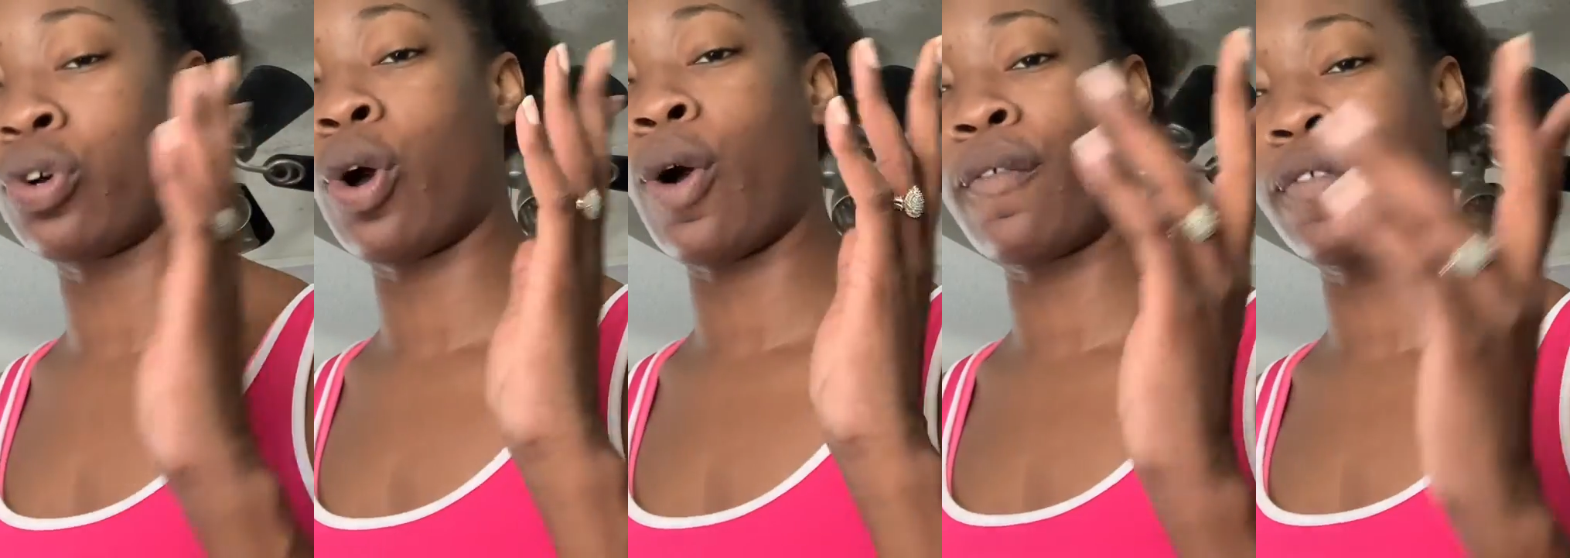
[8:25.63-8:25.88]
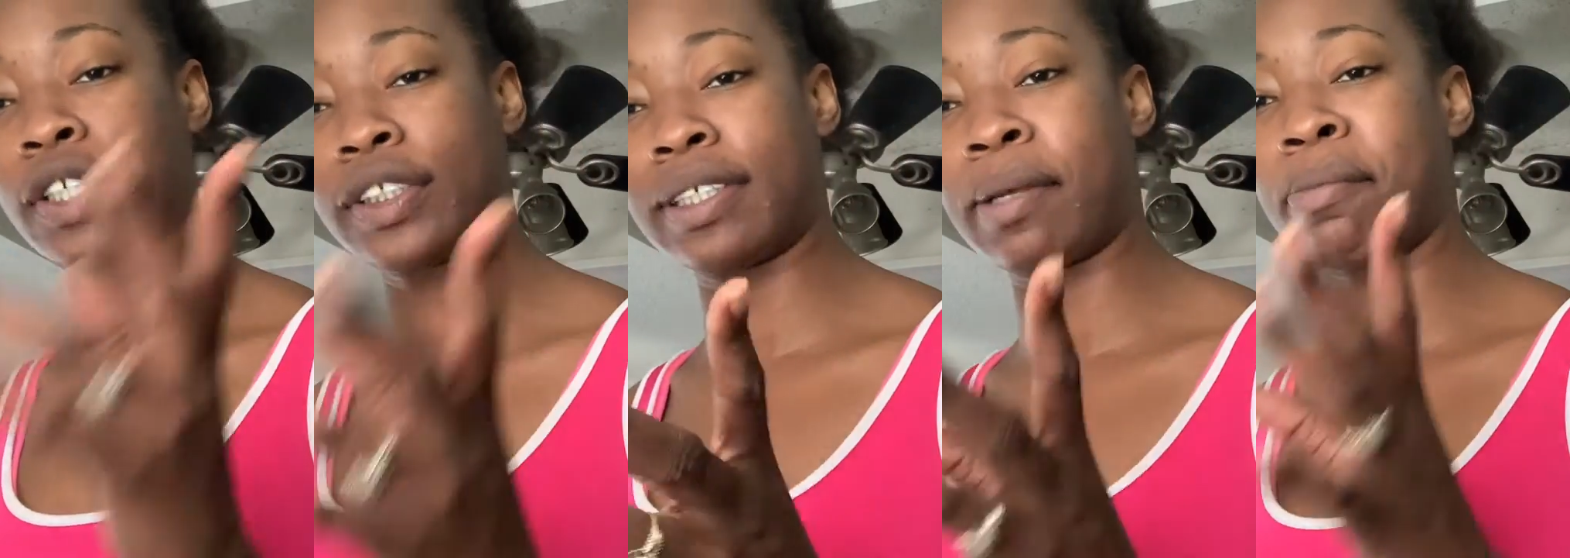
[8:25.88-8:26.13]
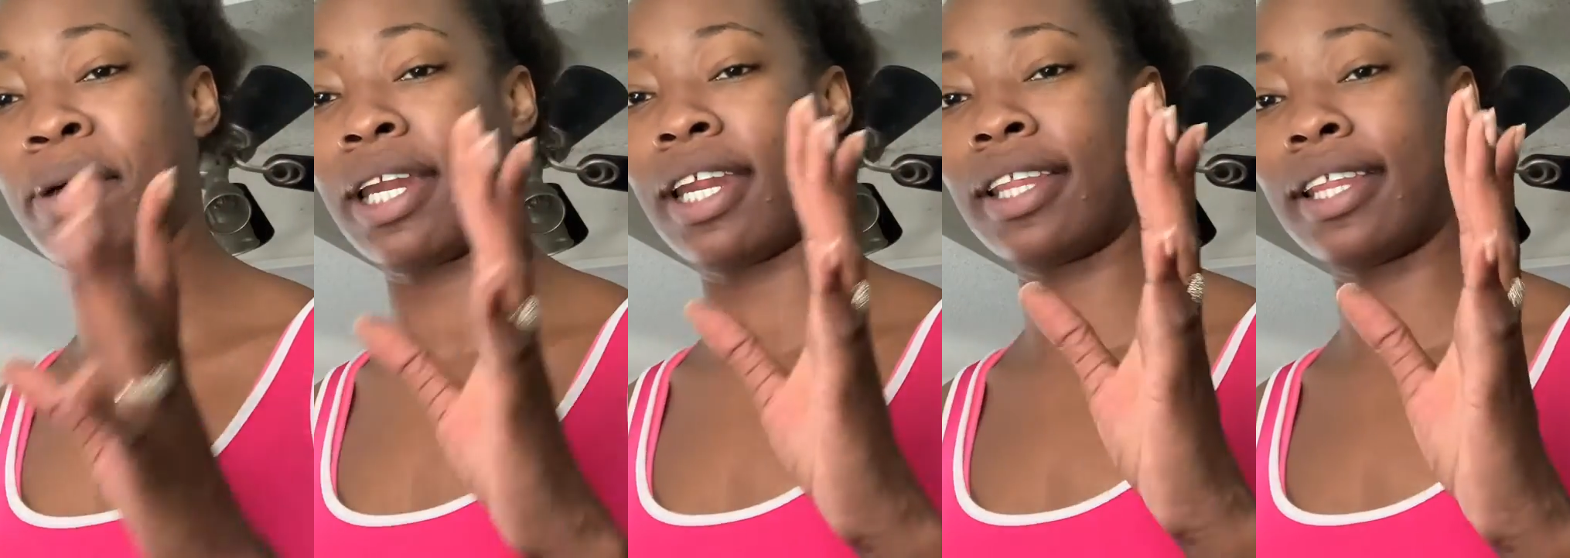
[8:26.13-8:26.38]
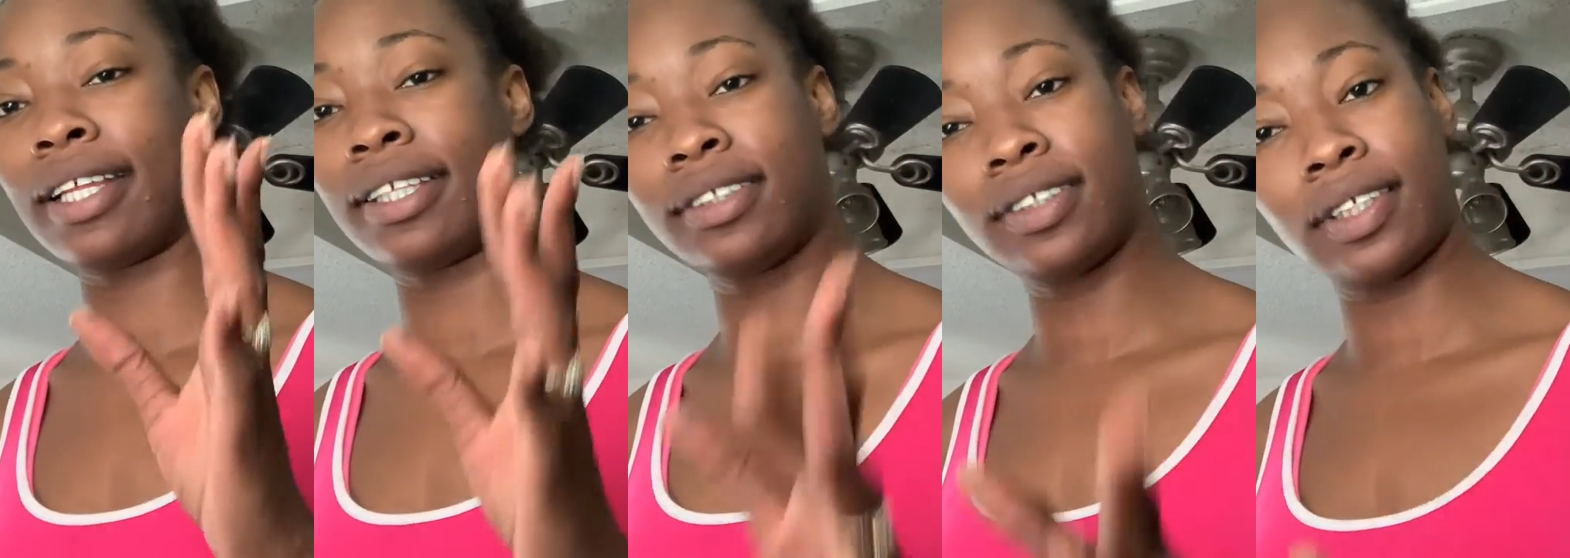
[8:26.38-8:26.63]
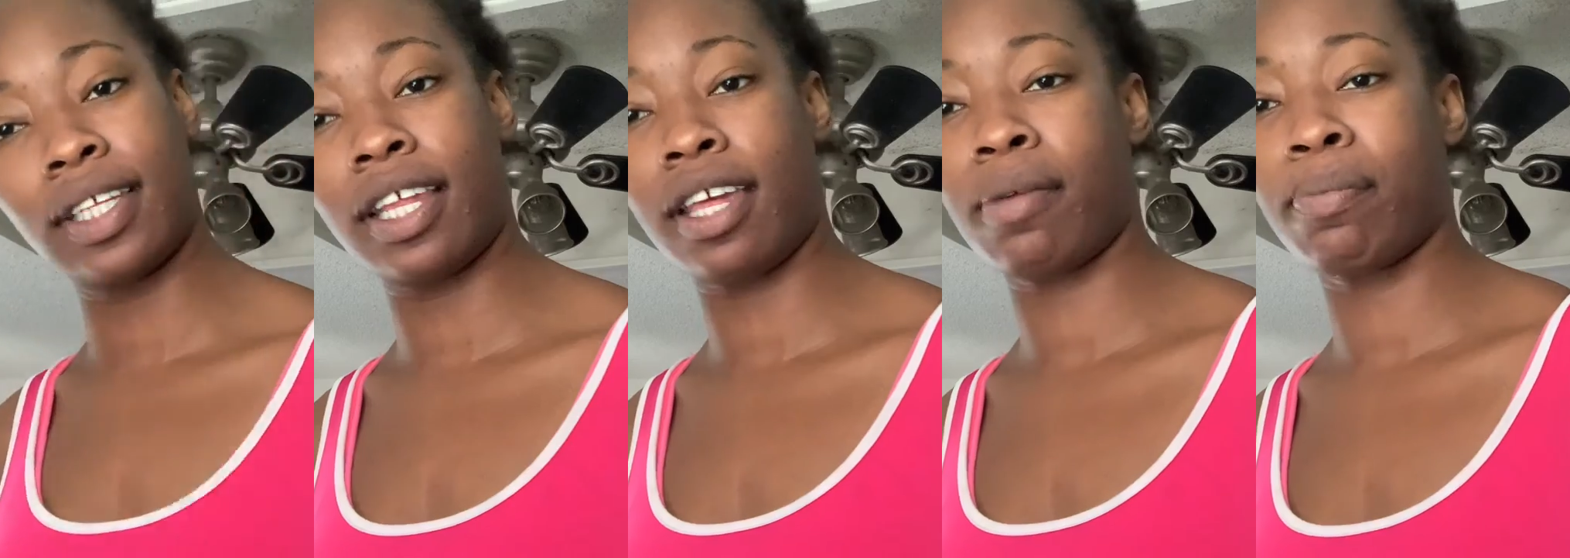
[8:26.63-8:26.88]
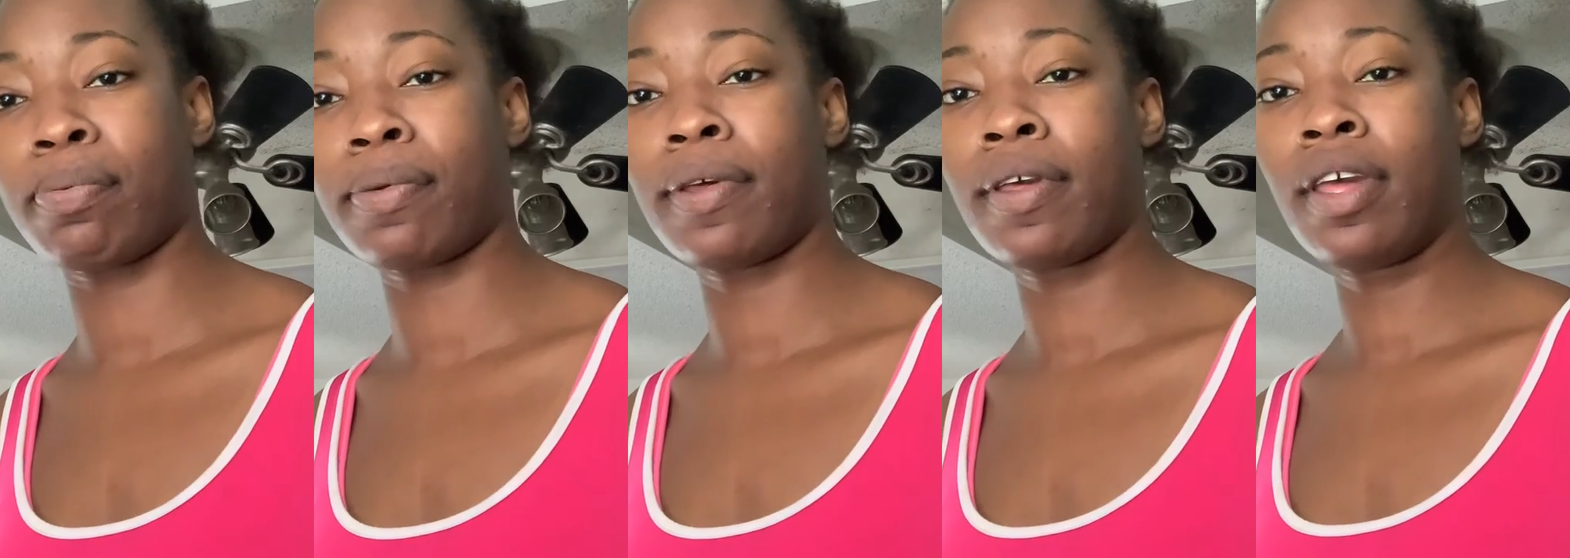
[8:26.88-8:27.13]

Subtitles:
over somebody that's asleep.